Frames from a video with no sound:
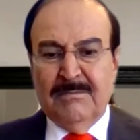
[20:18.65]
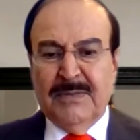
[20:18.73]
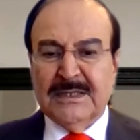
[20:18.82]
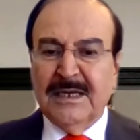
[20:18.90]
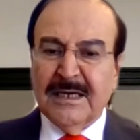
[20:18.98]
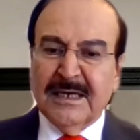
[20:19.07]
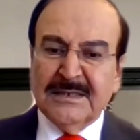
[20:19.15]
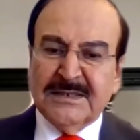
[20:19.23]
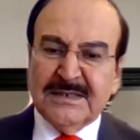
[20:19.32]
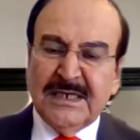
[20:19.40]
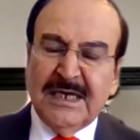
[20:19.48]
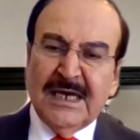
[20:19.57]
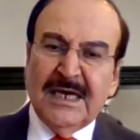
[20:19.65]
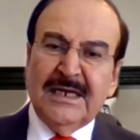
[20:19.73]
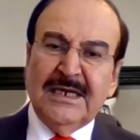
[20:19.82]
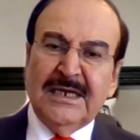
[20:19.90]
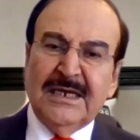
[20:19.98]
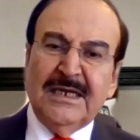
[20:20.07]
But like I say,
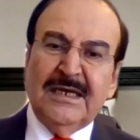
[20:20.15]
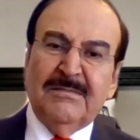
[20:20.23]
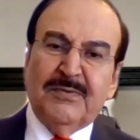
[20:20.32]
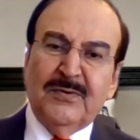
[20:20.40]
any